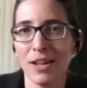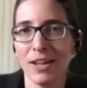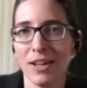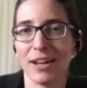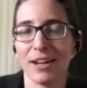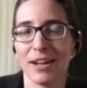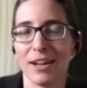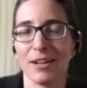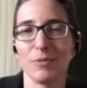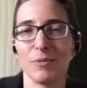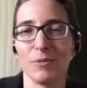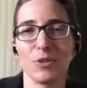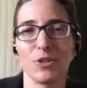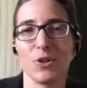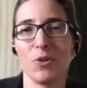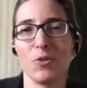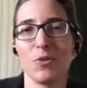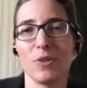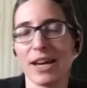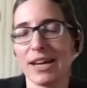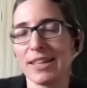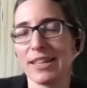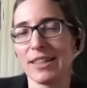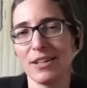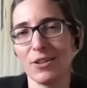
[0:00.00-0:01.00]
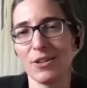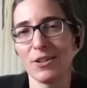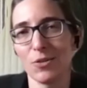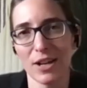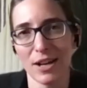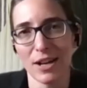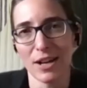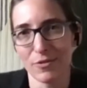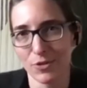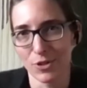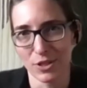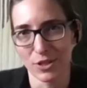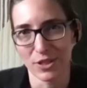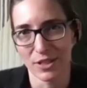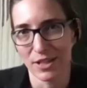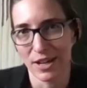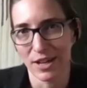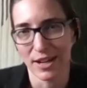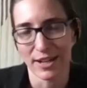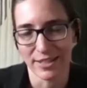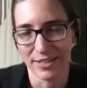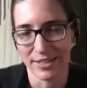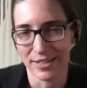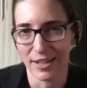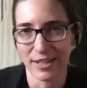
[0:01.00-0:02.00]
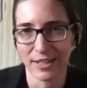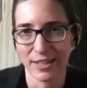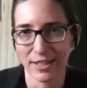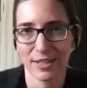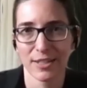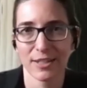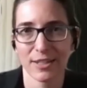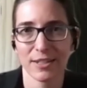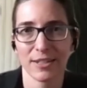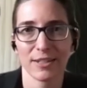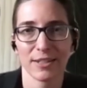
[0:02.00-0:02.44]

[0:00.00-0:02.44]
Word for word: Um, so yeah, they don't have good eyesight.